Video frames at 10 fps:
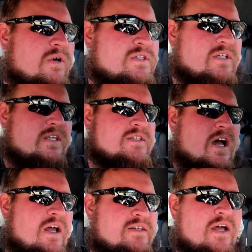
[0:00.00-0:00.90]
let's see, it's
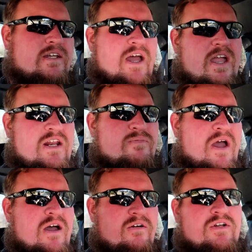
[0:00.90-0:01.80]
got deka
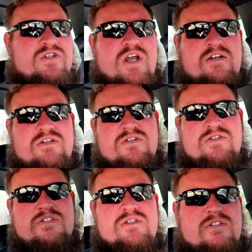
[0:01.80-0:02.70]
80-pound
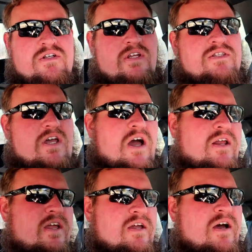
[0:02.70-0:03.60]
injectors. It's
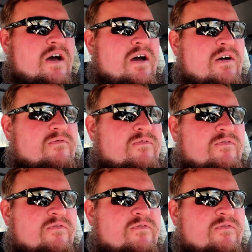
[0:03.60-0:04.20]
got a